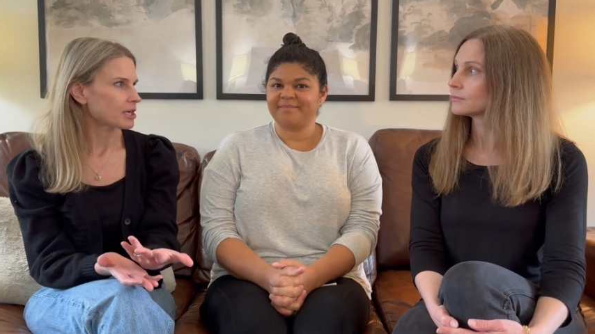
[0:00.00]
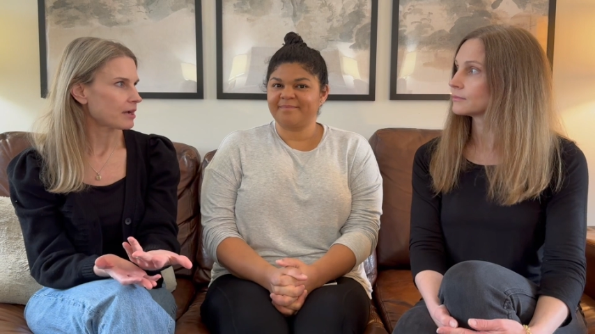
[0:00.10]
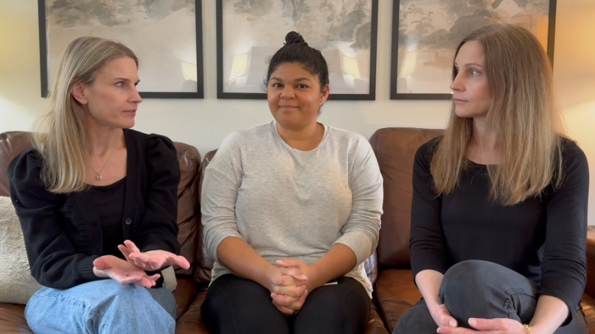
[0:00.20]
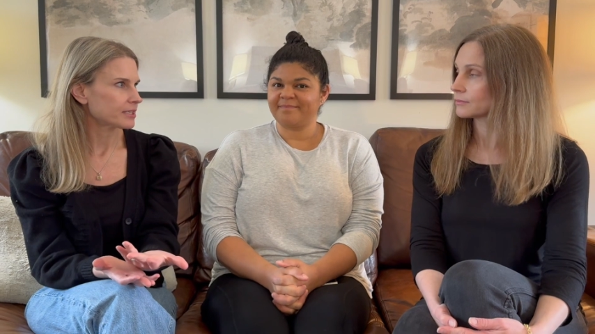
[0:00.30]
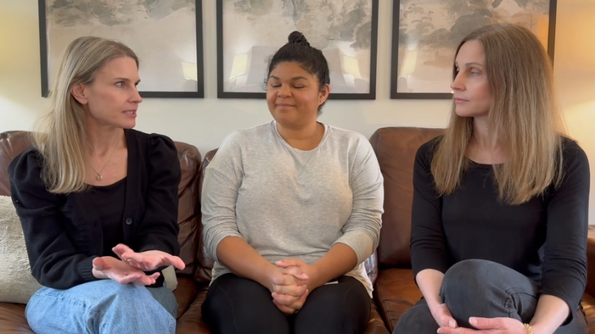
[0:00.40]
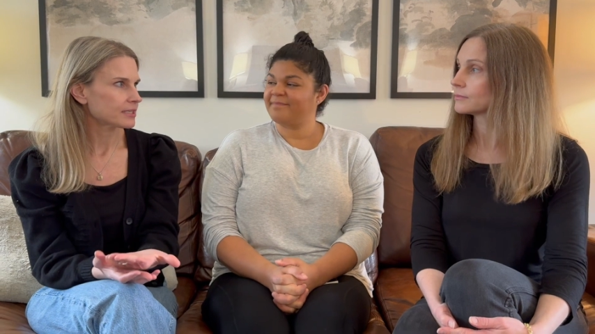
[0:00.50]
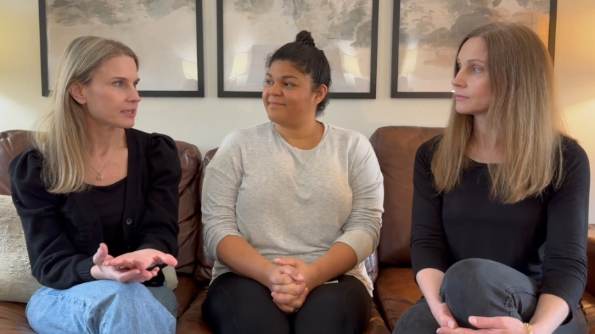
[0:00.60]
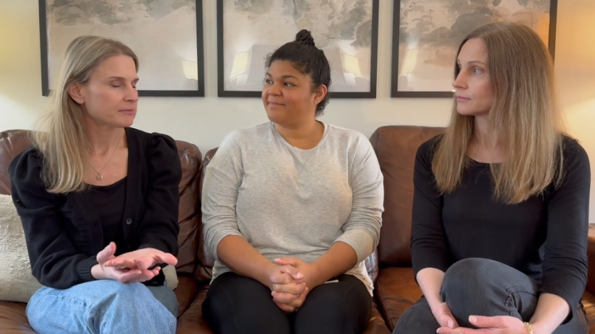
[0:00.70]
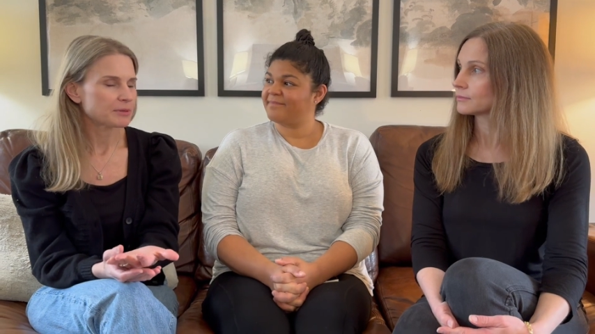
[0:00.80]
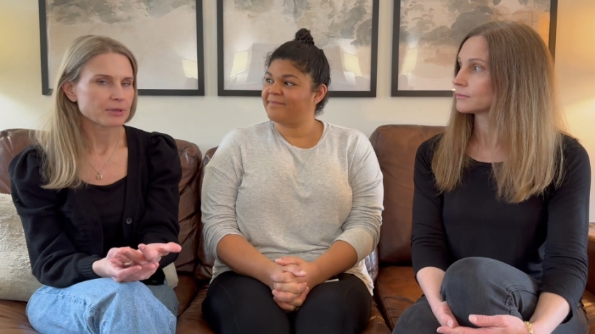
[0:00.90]
Speaker 1: obviously, if
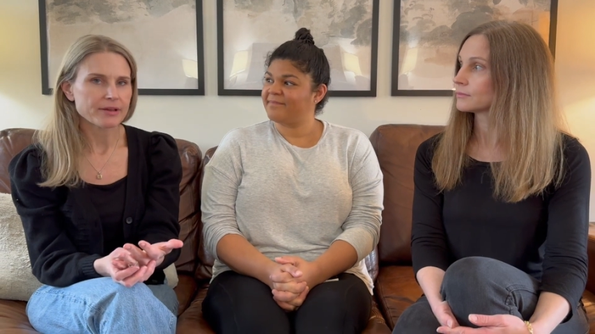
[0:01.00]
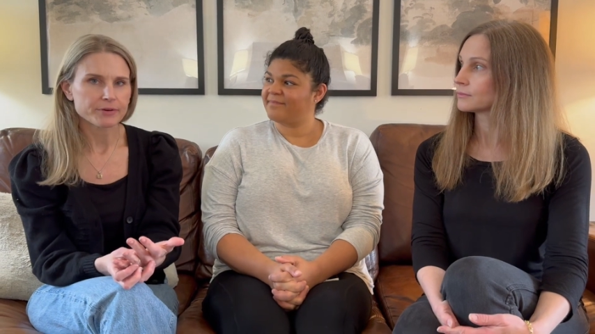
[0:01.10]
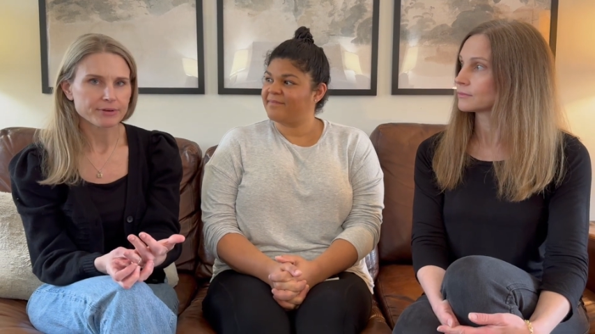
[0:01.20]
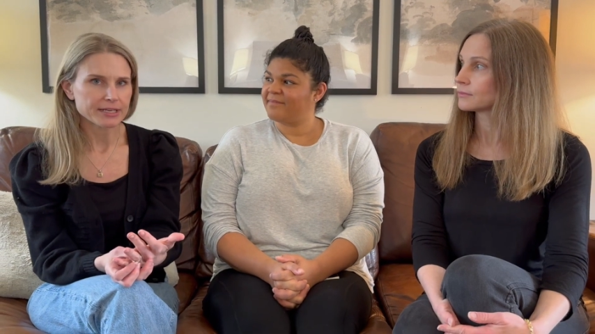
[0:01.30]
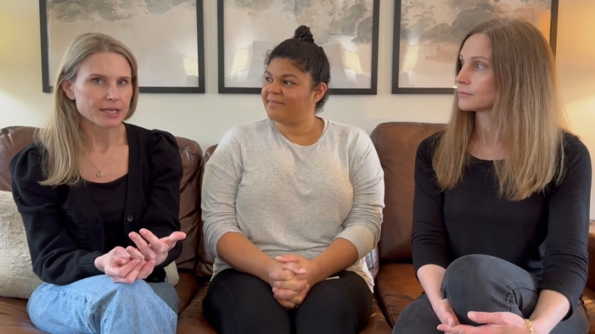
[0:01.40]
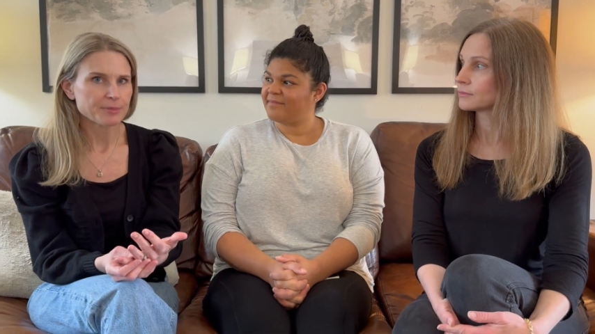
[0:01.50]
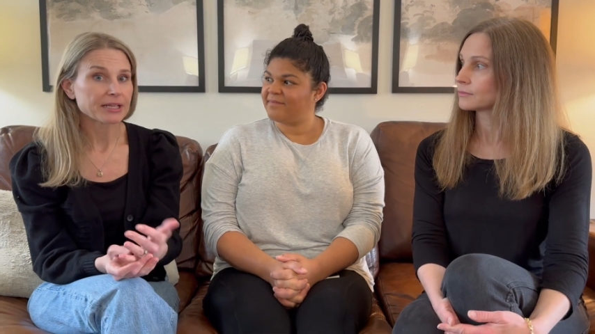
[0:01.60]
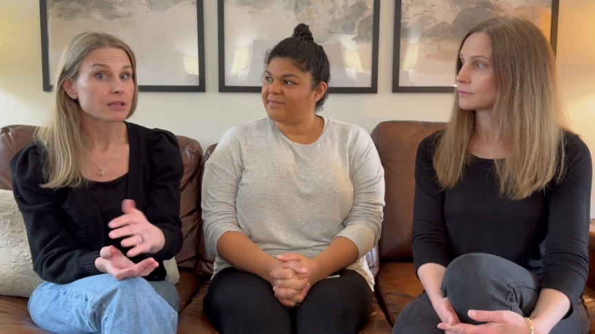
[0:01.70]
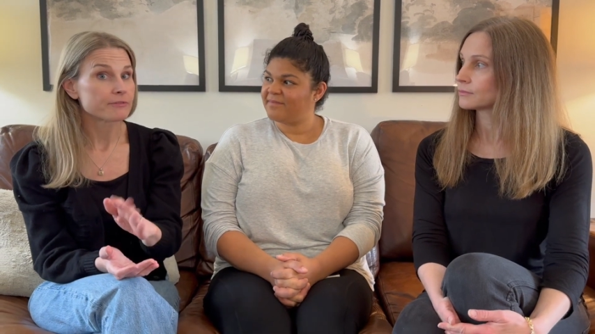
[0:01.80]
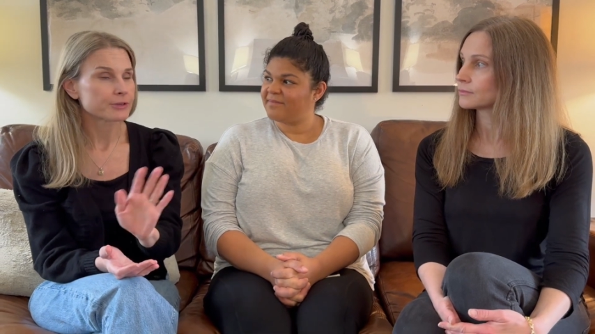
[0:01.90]
people haven't read it yet, but I
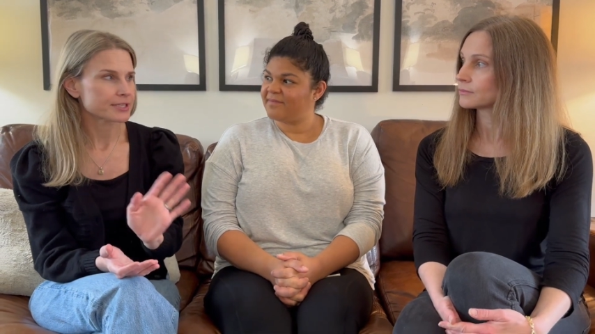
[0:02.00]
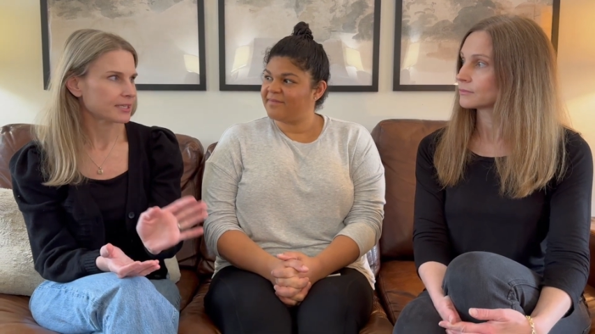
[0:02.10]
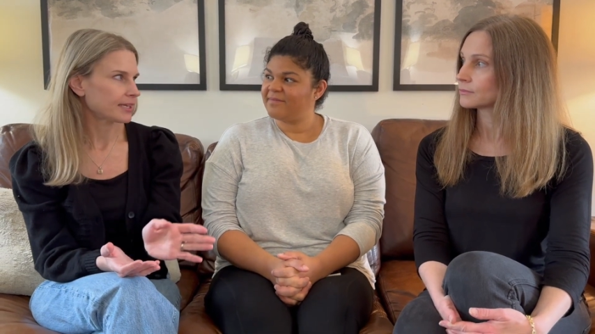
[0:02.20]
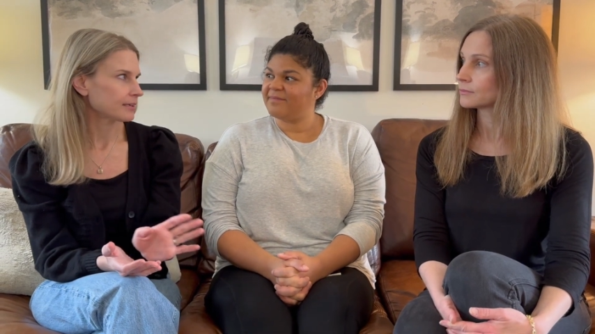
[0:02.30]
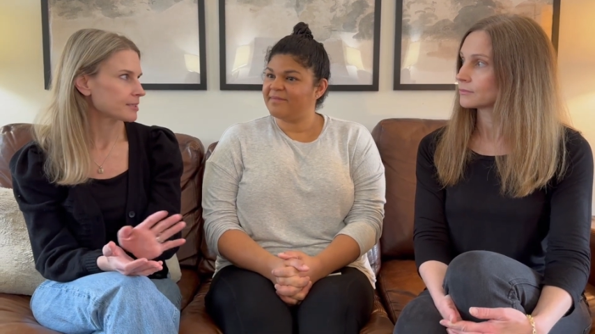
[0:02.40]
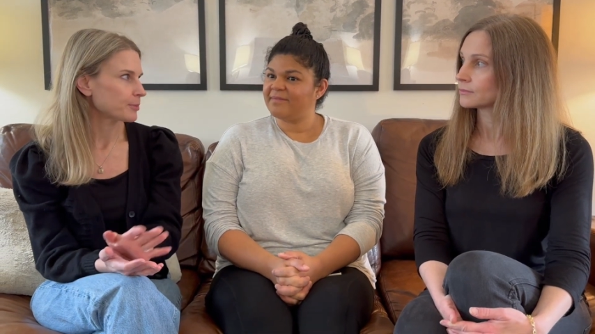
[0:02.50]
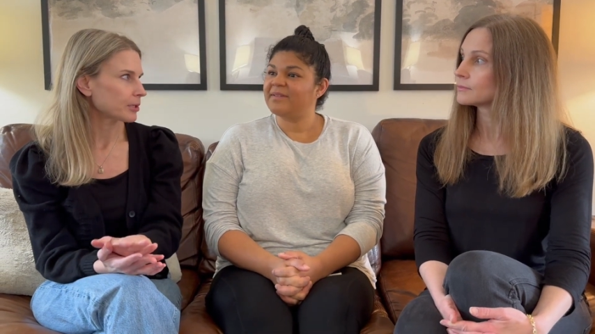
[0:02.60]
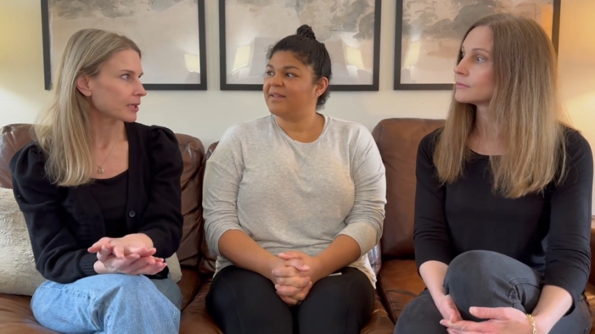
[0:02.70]
love Kristin Hannah's book.